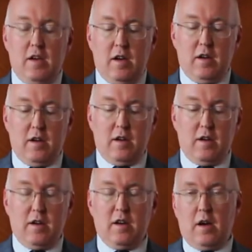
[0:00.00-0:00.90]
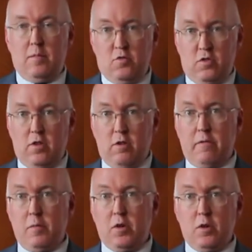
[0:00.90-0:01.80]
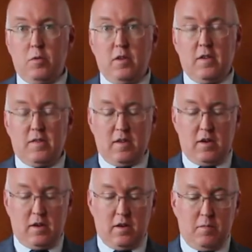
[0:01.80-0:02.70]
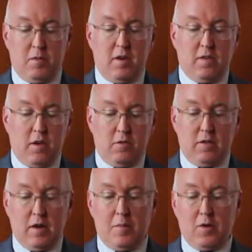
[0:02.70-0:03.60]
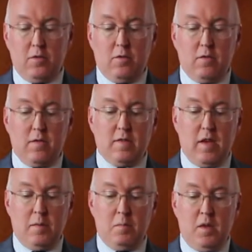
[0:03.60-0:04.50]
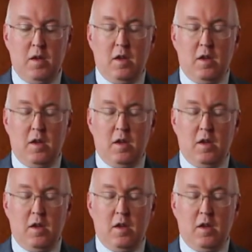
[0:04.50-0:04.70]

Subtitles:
I'm sure that you're familiar with this because other data models use the same.